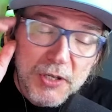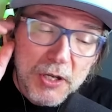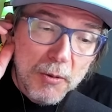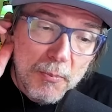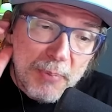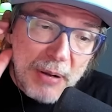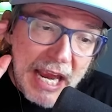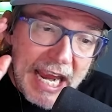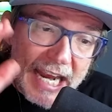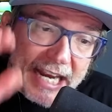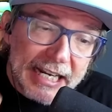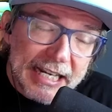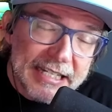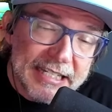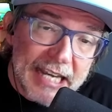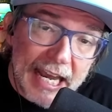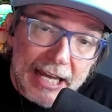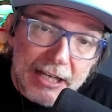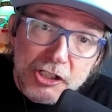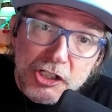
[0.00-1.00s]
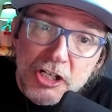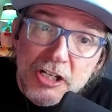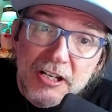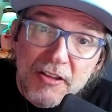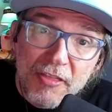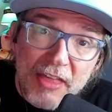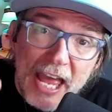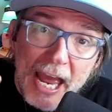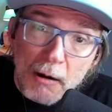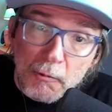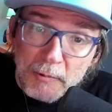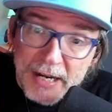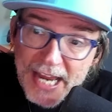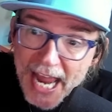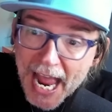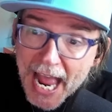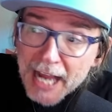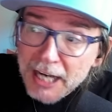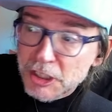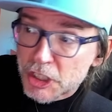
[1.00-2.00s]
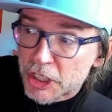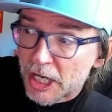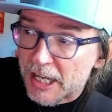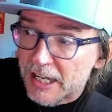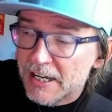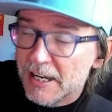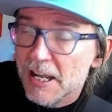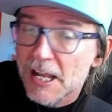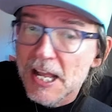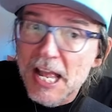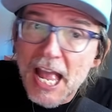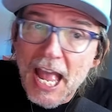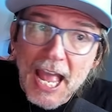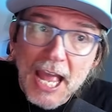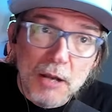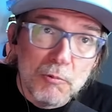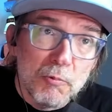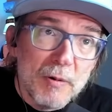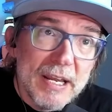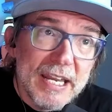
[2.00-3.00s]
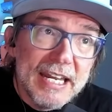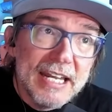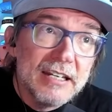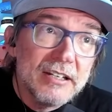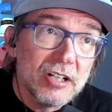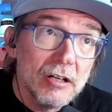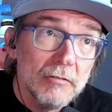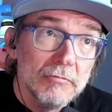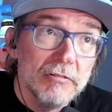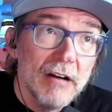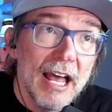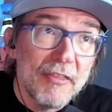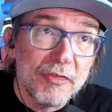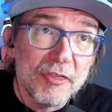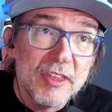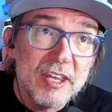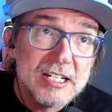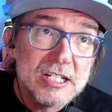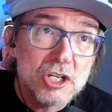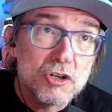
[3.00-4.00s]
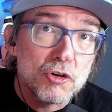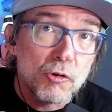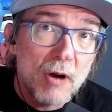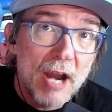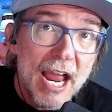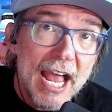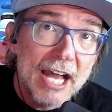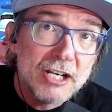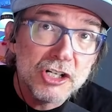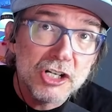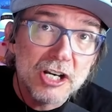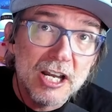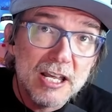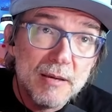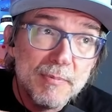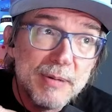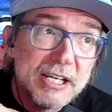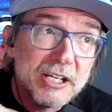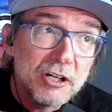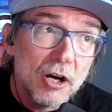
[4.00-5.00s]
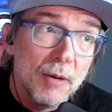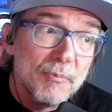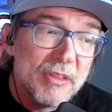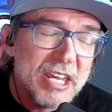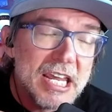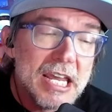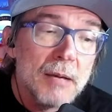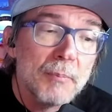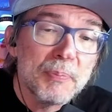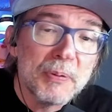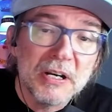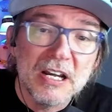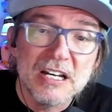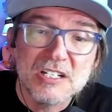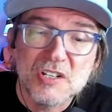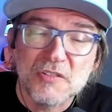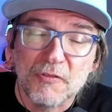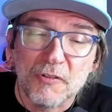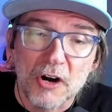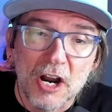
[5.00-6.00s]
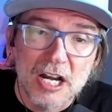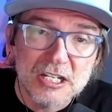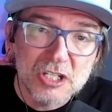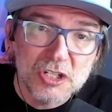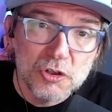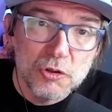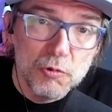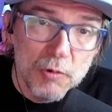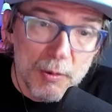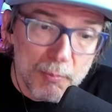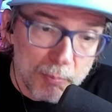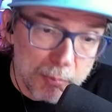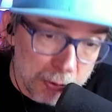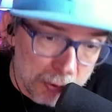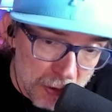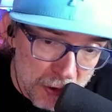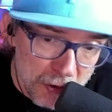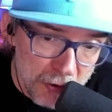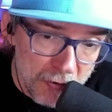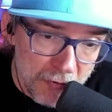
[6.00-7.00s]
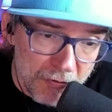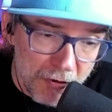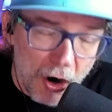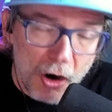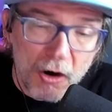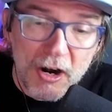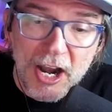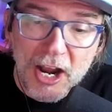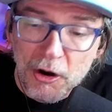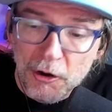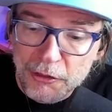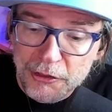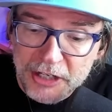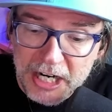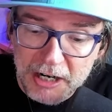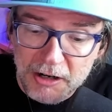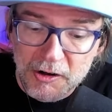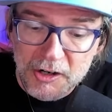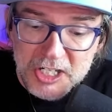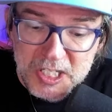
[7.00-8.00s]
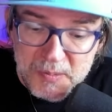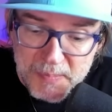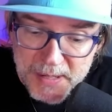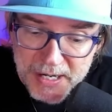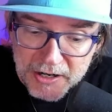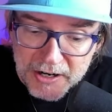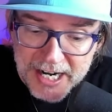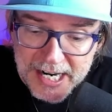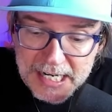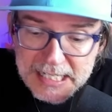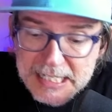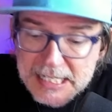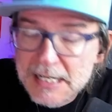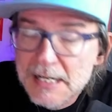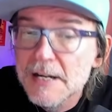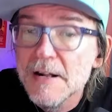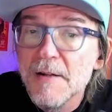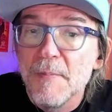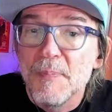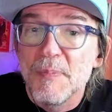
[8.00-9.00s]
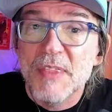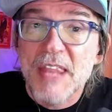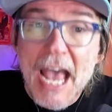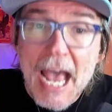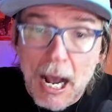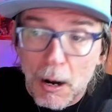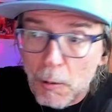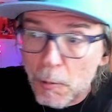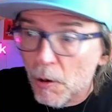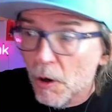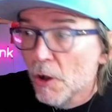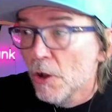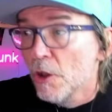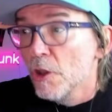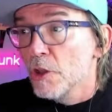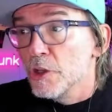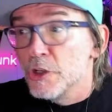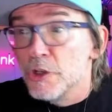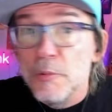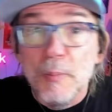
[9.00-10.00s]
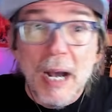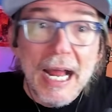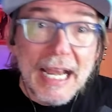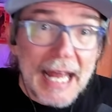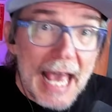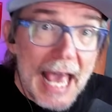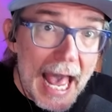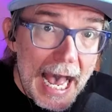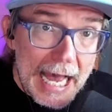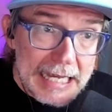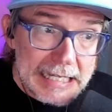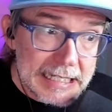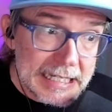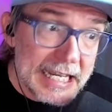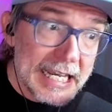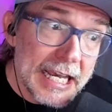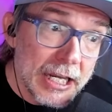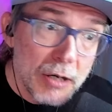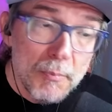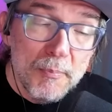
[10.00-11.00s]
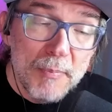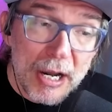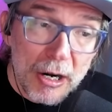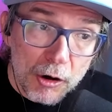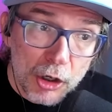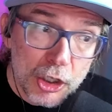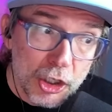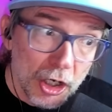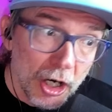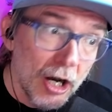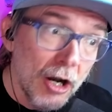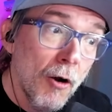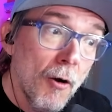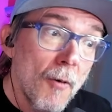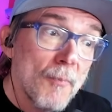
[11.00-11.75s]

paying attention to that reaction, and we need to let this tragedy become the impetus for us to improve our healthcare experience. Now, you might ask, in America,